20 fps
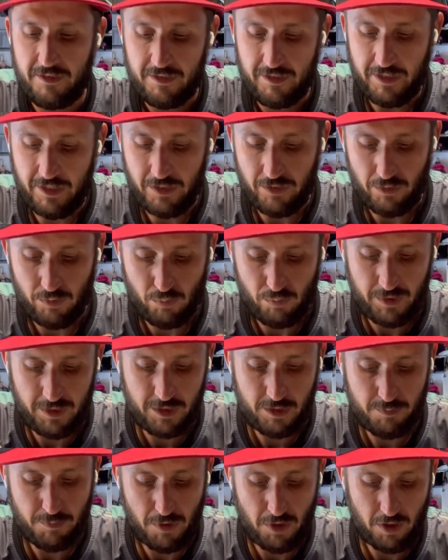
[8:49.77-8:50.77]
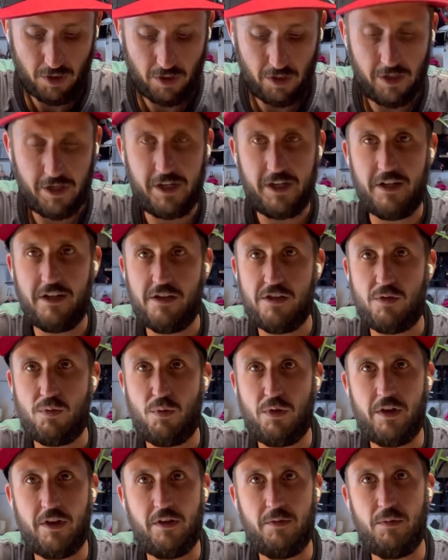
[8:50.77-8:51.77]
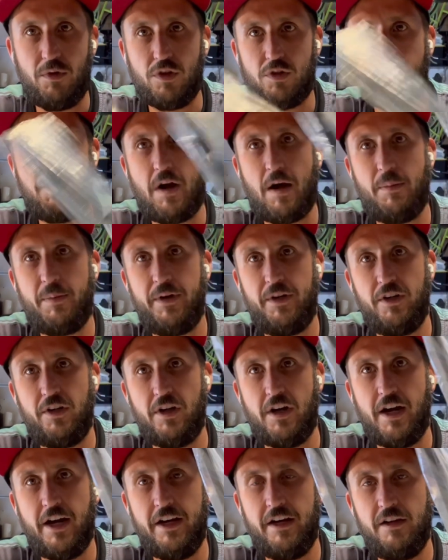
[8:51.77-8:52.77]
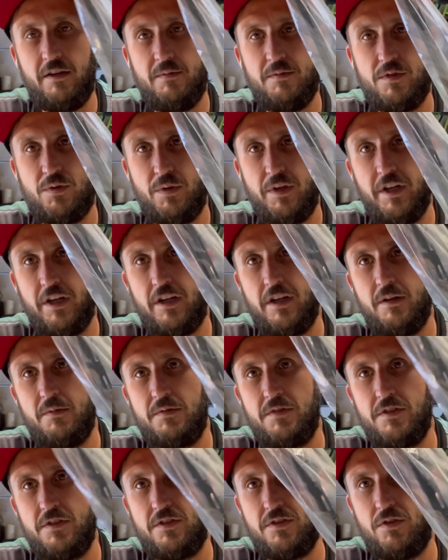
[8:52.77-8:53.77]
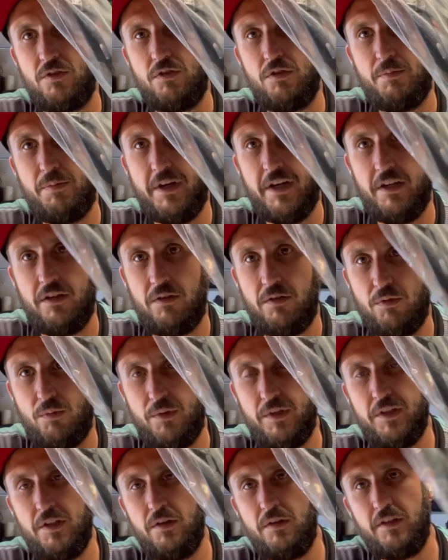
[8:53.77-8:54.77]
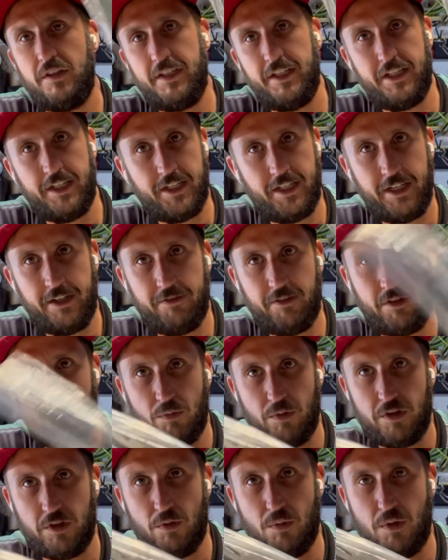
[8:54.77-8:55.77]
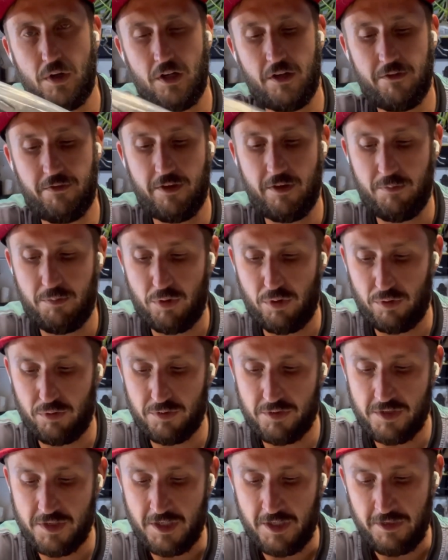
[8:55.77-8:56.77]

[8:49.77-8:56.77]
Now the rinse bar is one of the most popular items when it comes to solar panel or window cleaning, even with the water-fed poles.